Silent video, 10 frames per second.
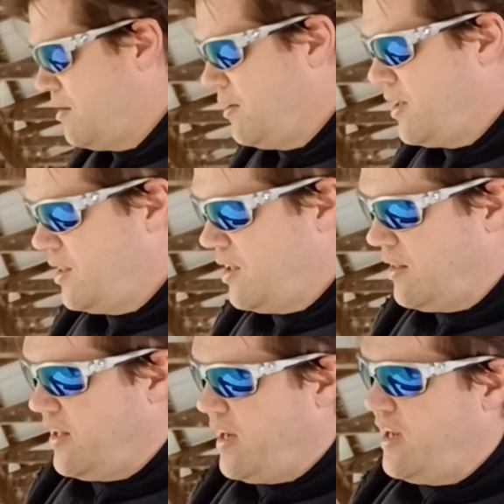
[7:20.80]
Look at the
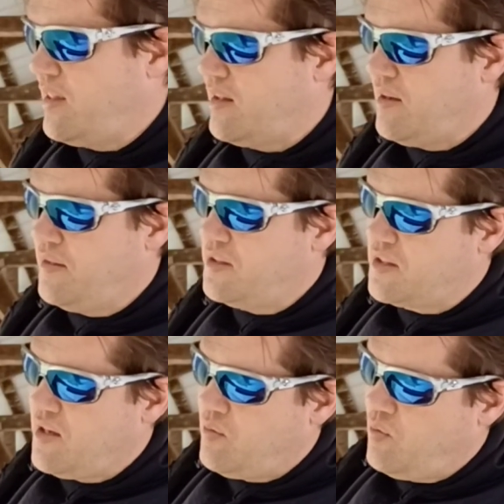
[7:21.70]
length of this
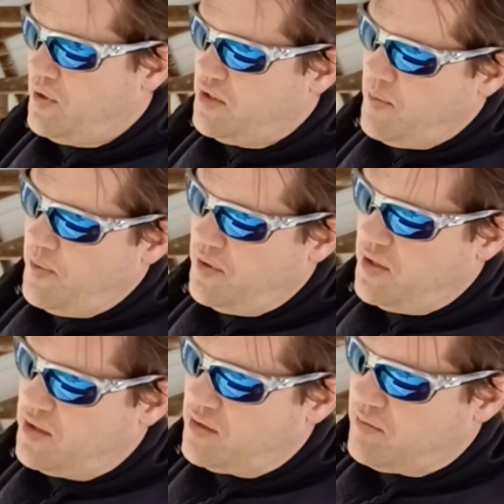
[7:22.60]
gun. Once I put
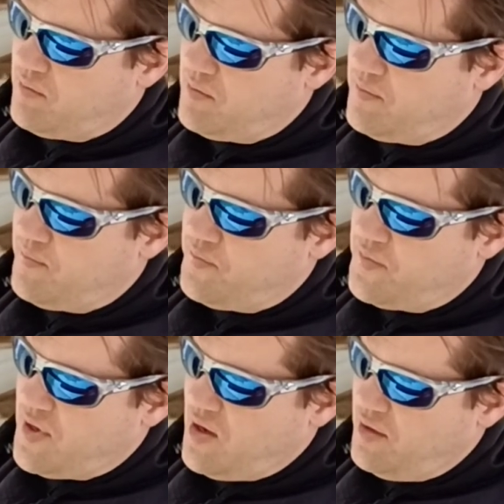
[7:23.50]
this
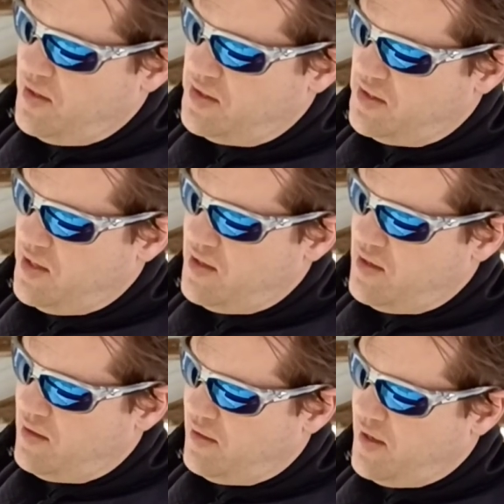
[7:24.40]

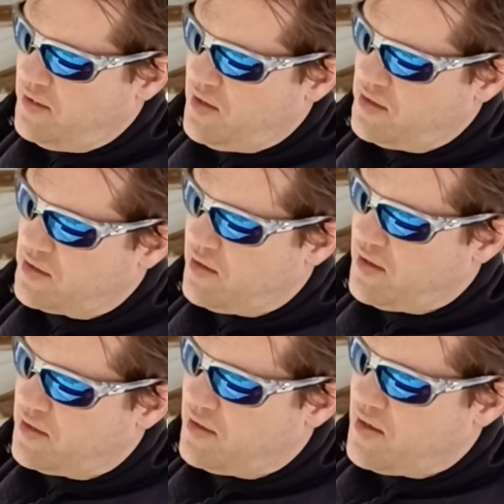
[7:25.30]
LDC lead dust
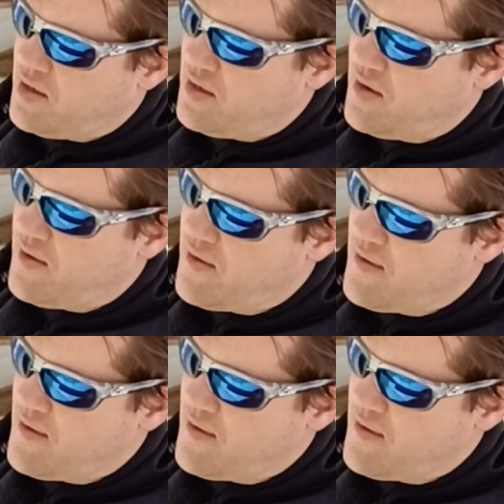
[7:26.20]
collector on,